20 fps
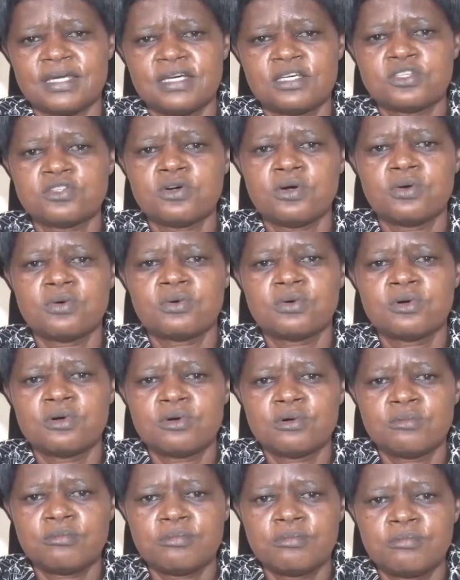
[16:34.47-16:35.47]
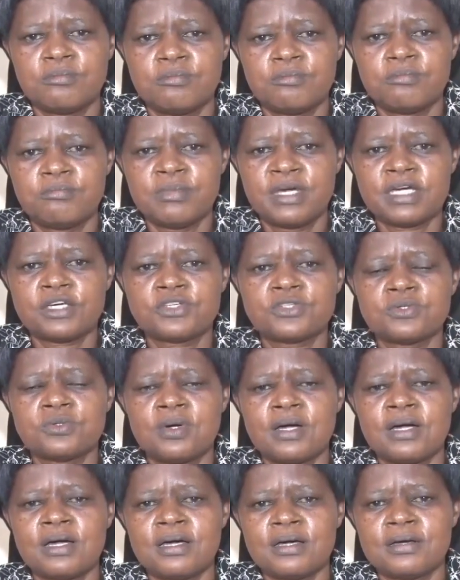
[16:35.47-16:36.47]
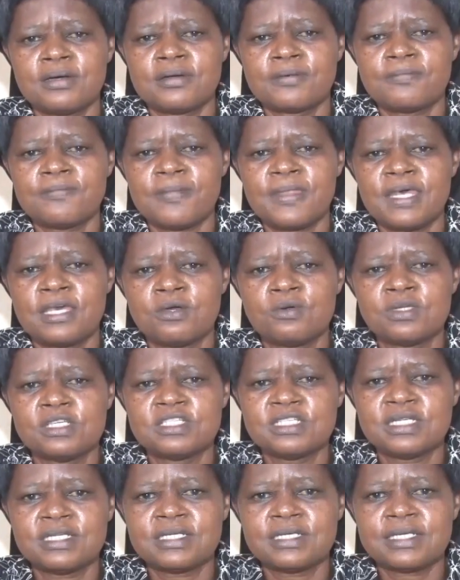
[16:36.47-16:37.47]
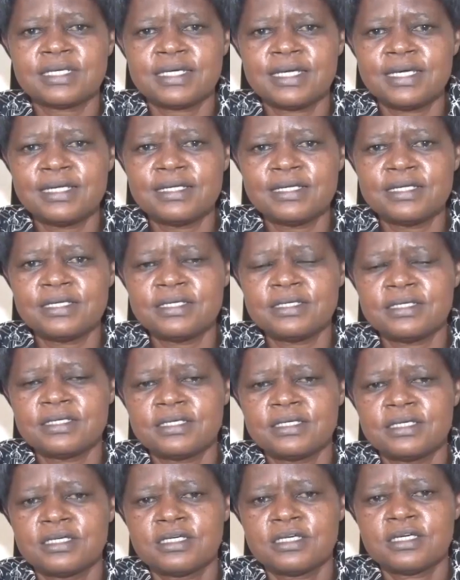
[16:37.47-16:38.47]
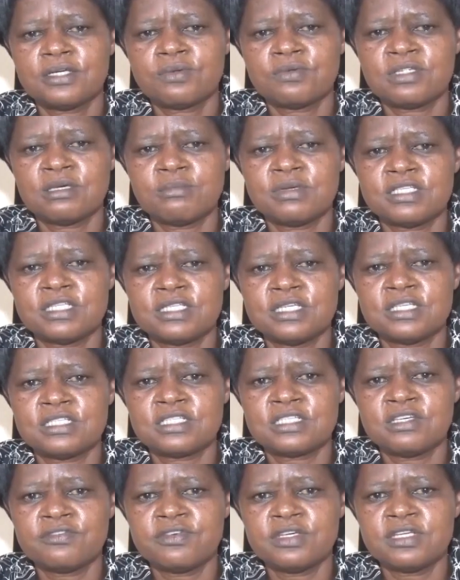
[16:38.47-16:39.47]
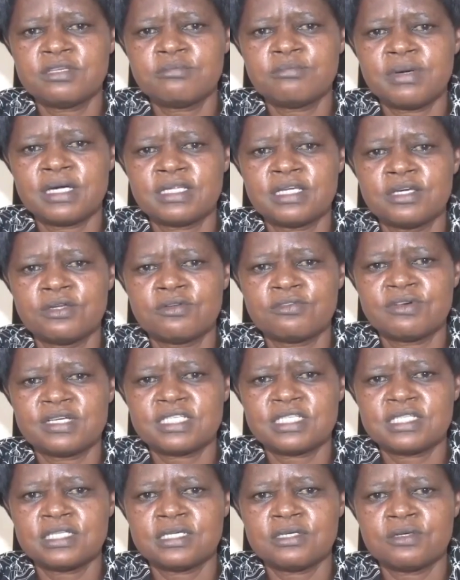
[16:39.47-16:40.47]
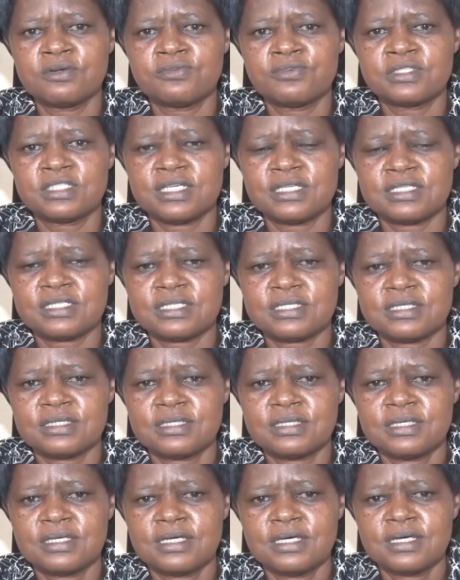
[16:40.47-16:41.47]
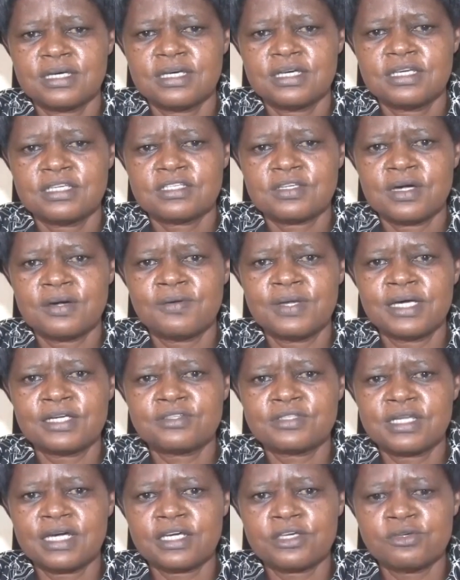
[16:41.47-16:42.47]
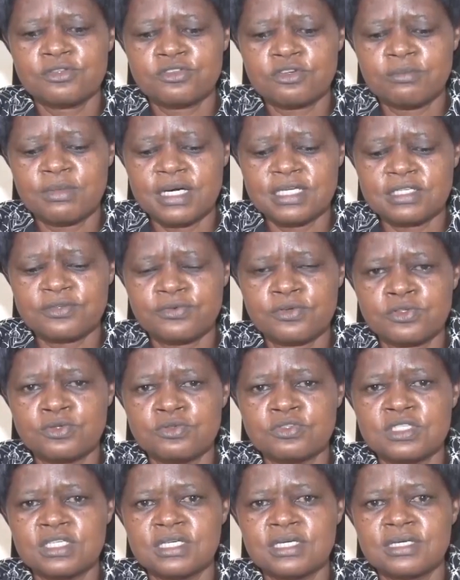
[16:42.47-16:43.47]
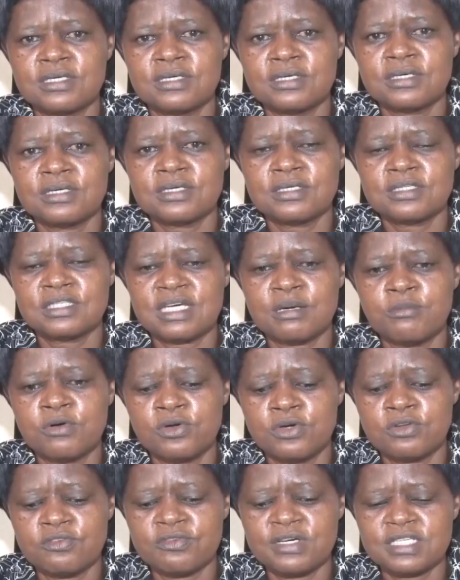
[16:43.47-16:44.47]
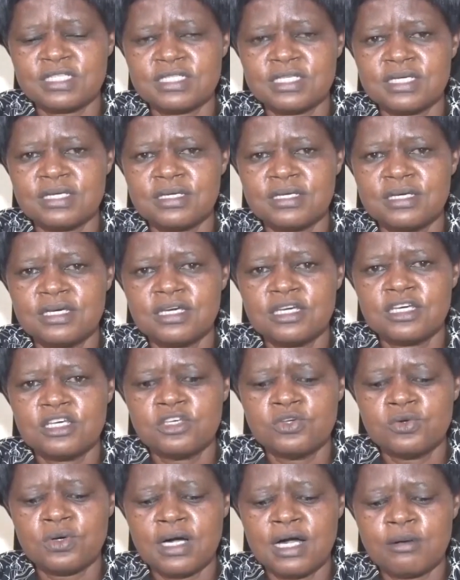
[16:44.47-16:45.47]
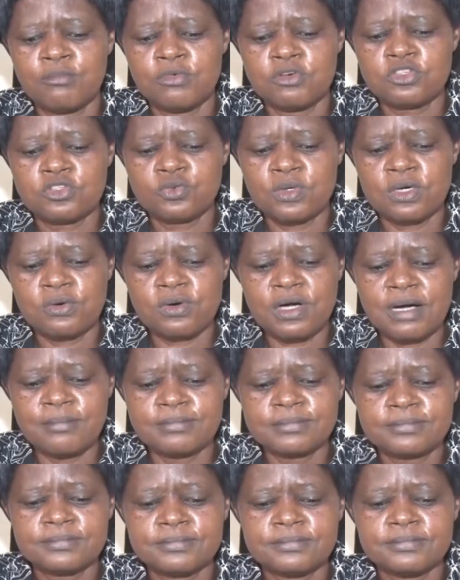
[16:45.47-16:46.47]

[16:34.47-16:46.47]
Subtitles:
So make sure you listen keenly to the messages given by the university officers. So I would like to thank you so much for choosing Kyambogo University. You are most welcome,